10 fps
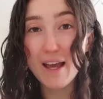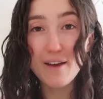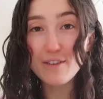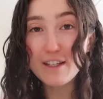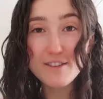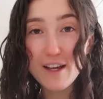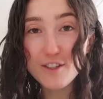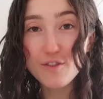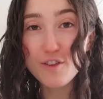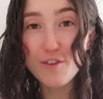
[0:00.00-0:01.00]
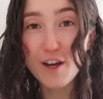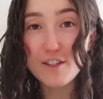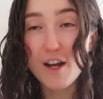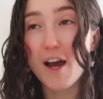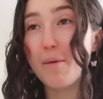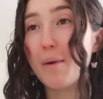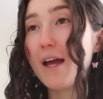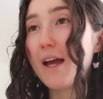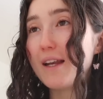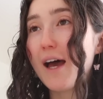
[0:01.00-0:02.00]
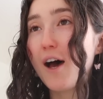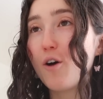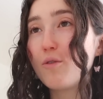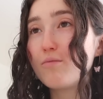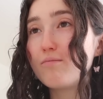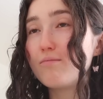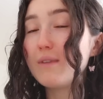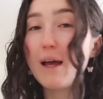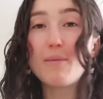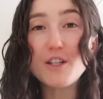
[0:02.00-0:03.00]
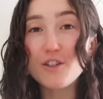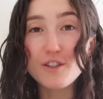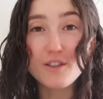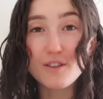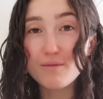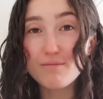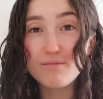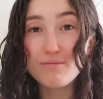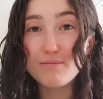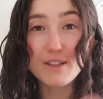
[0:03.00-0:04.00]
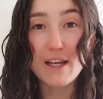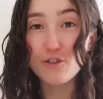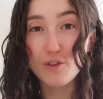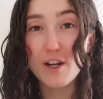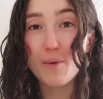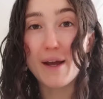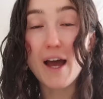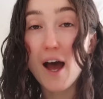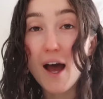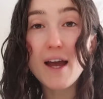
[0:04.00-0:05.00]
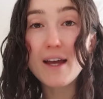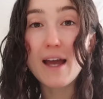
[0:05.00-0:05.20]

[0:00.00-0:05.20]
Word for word: having sex for the first time. Now, let me just say straight away, I